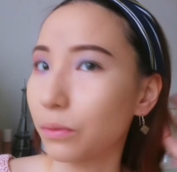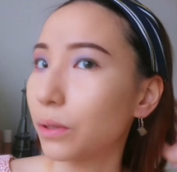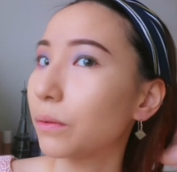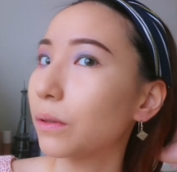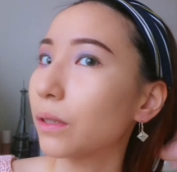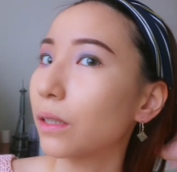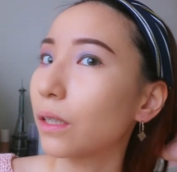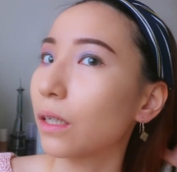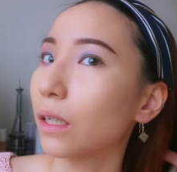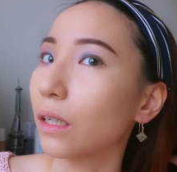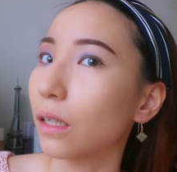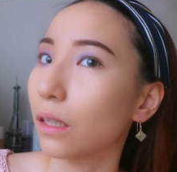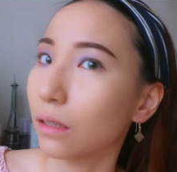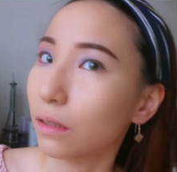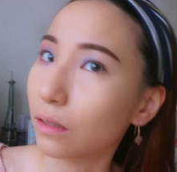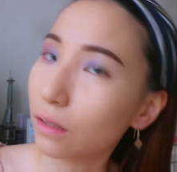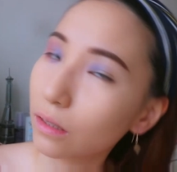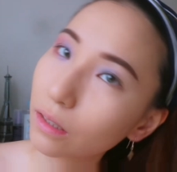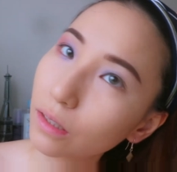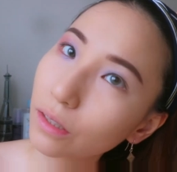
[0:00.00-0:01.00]
we were gonna
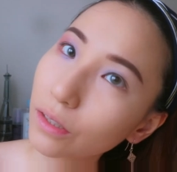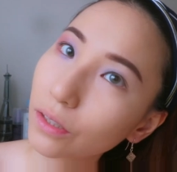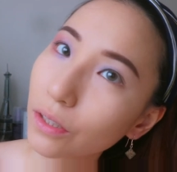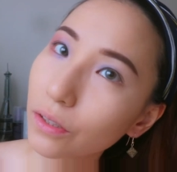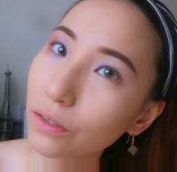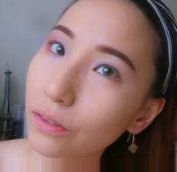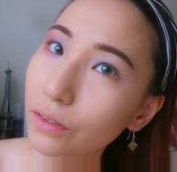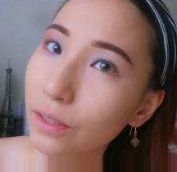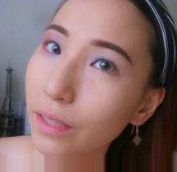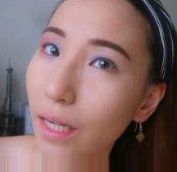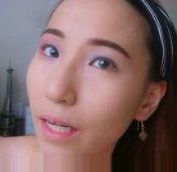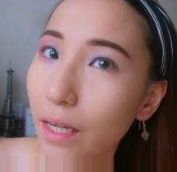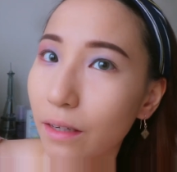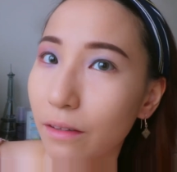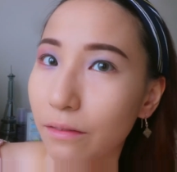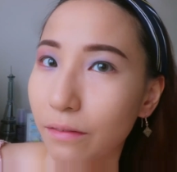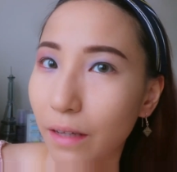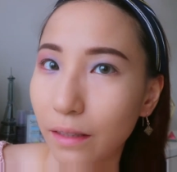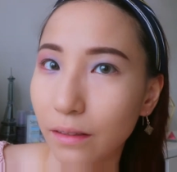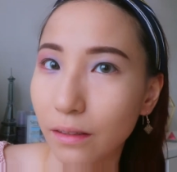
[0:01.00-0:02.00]
go stay in
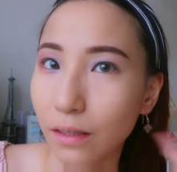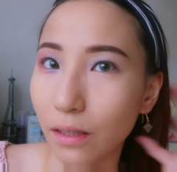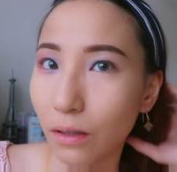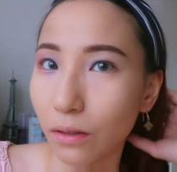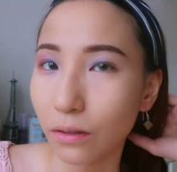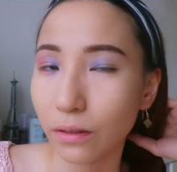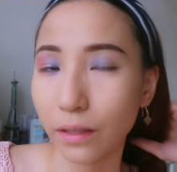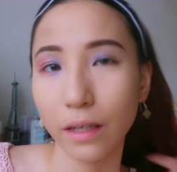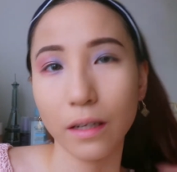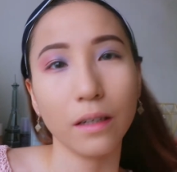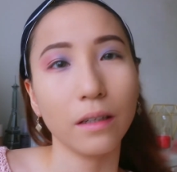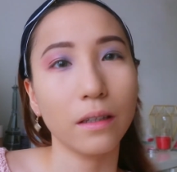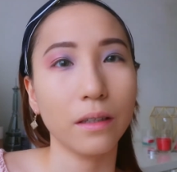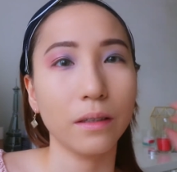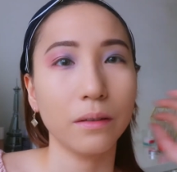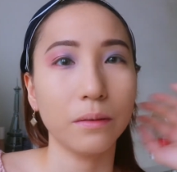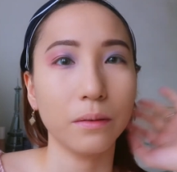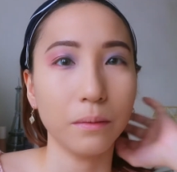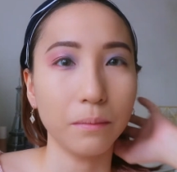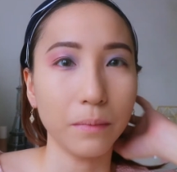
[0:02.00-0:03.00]
a fancy hotel,
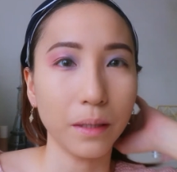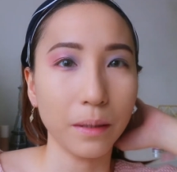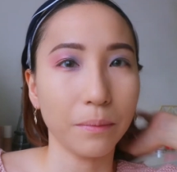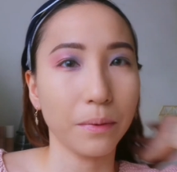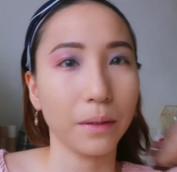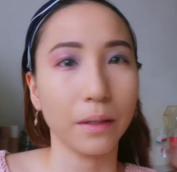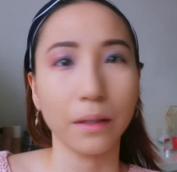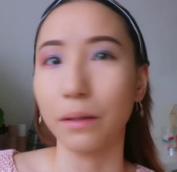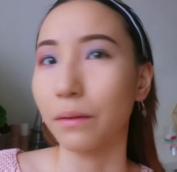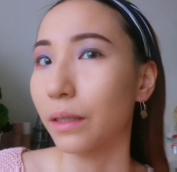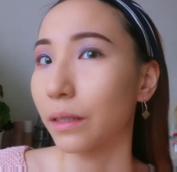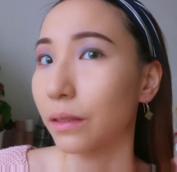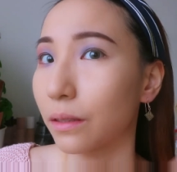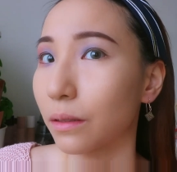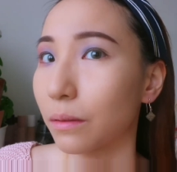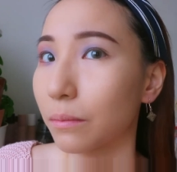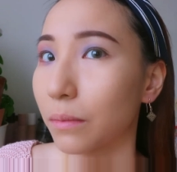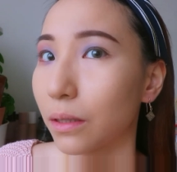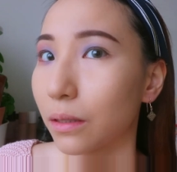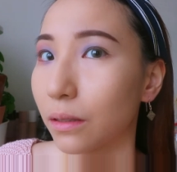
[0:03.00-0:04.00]
it would be pretty
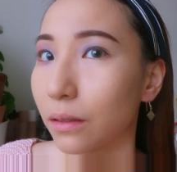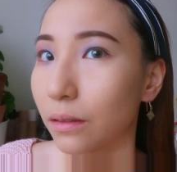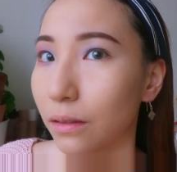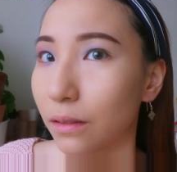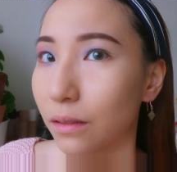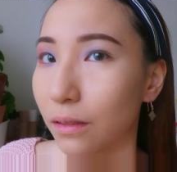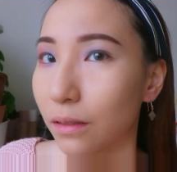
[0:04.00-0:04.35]
reasonable.